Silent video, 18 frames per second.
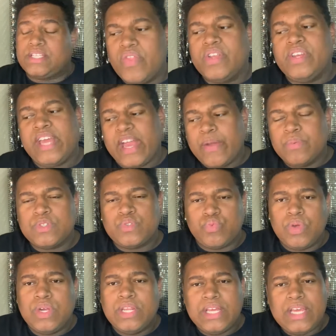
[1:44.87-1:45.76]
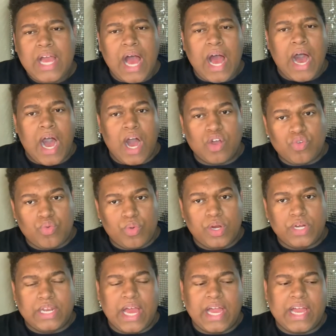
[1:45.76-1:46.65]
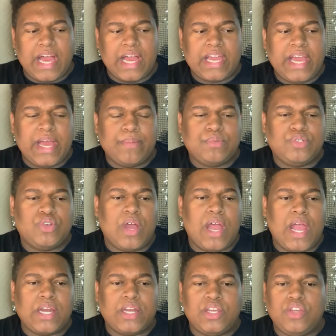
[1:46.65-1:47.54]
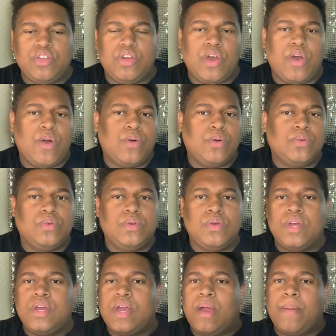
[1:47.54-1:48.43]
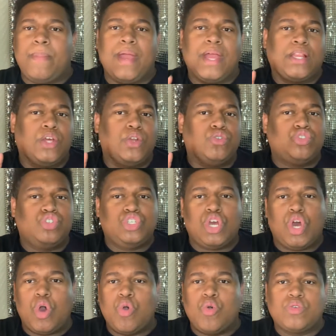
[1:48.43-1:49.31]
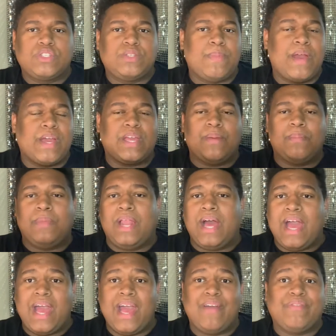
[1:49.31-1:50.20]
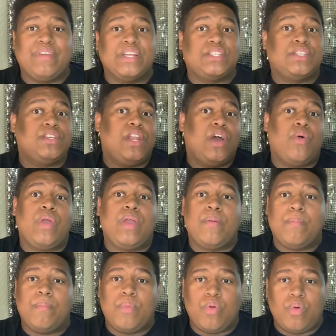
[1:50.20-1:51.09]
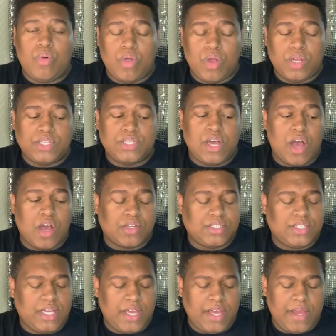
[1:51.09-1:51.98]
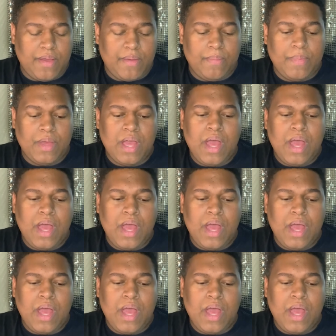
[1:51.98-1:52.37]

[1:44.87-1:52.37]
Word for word: The date was really awkward. Like I kept trying to, you know, make little jokes, make him laugh, get to know him more, talk to him.